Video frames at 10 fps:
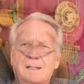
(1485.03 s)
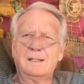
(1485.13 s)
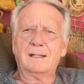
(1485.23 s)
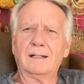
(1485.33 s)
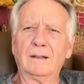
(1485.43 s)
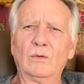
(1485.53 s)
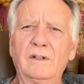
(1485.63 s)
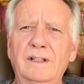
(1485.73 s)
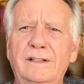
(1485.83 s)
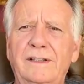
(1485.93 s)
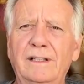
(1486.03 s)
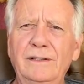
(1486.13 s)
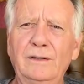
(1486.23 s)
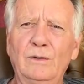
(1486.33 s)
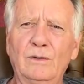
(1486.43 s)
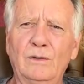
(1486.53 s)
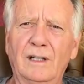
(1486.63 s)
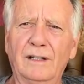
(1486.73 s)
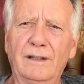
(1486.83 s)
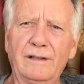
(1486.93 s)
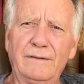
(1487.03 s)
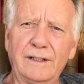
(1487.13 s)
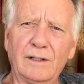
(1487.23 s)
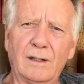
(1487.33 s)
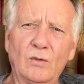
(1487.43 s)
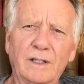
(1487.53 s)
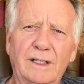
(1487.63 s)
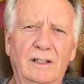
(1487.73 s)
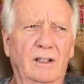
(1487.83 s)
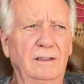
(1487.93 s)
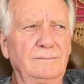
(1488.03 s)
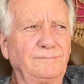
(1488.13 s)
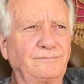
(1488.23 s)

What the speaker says: I wanted to tell you another video I'm working on.